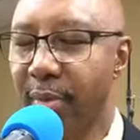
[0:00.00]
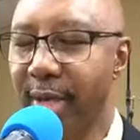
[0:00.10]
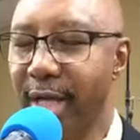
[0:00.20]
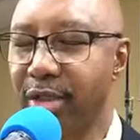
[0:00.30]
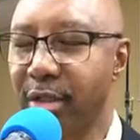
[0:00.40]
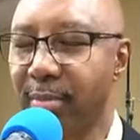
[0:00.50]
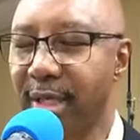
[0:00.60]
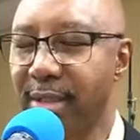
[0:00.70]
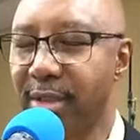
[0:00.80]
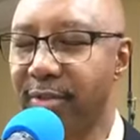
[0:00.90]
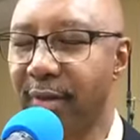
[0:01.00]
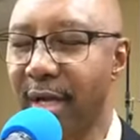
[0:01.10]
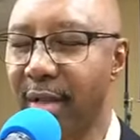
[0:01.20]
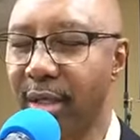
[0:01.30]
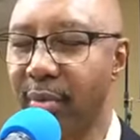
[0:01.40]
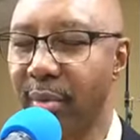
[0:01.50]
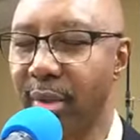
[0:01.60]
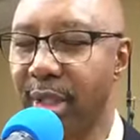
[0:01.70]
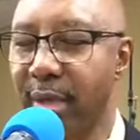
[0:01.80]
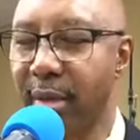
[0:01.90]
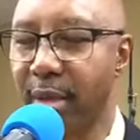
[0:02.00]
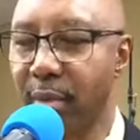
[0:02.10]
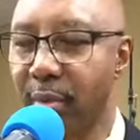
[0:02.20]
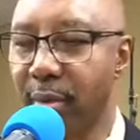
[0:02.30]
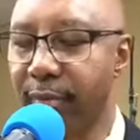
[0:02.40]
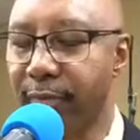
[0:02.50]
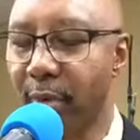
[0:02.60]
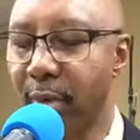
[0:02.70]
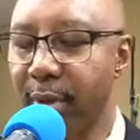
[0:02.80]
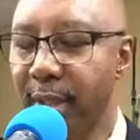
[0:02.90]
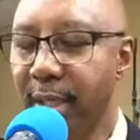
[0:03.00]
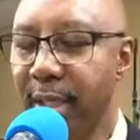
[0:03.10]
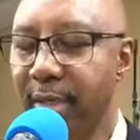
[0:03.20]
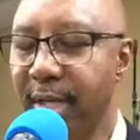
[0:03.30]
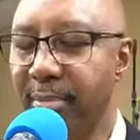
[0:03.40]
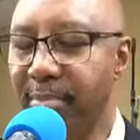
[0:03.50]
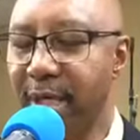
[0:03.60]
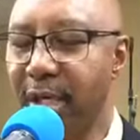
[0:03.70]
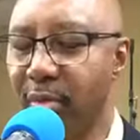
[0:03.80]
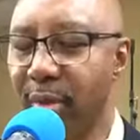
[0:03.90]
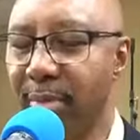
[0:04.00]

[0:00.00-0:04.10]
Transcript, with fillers: We ask you to bless us, Father, that we will carry your word forth and that men,